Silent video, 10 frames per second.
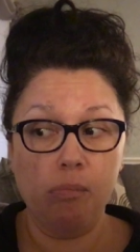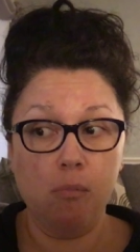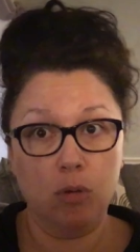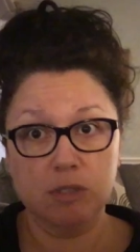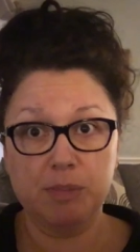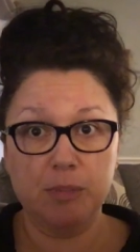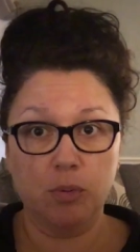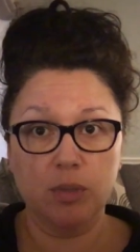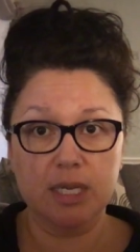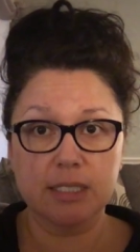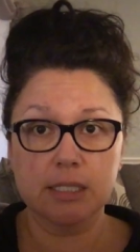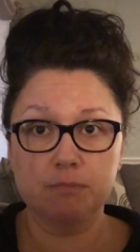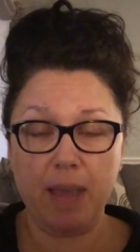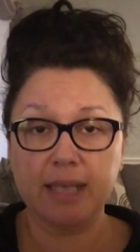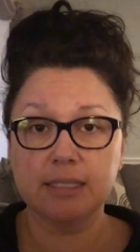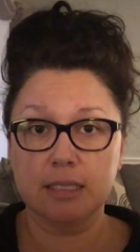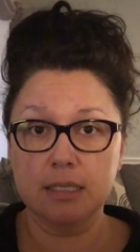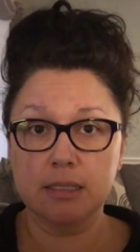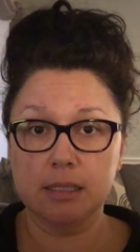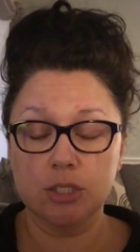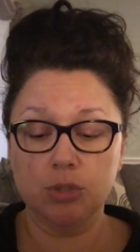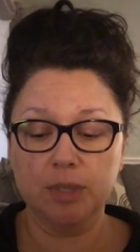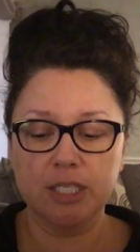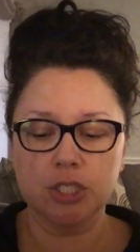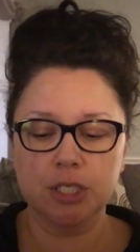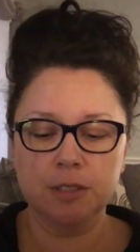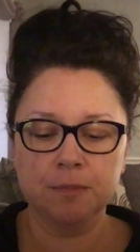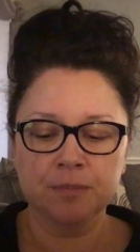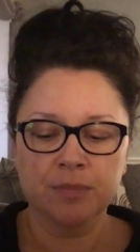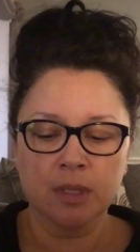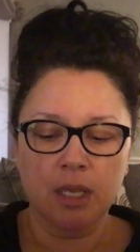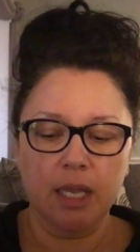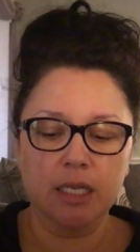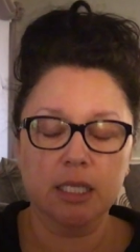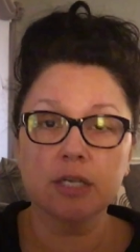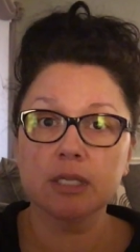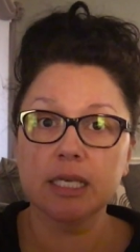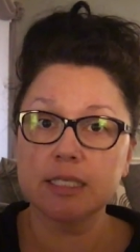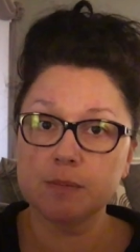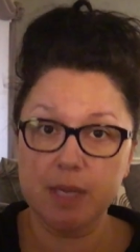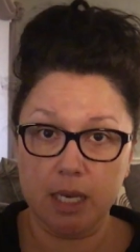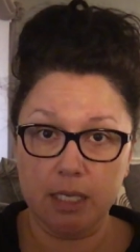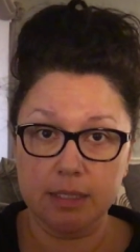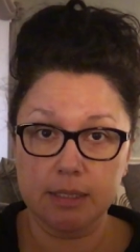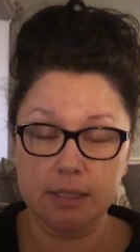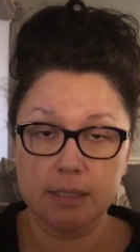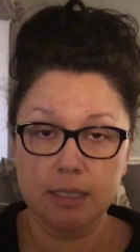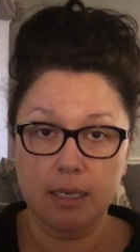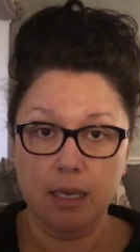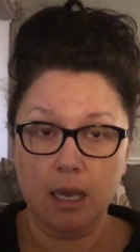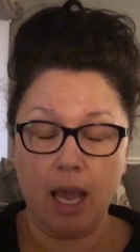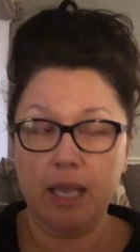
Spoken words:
most people would expect in this situation. And clearly it's because I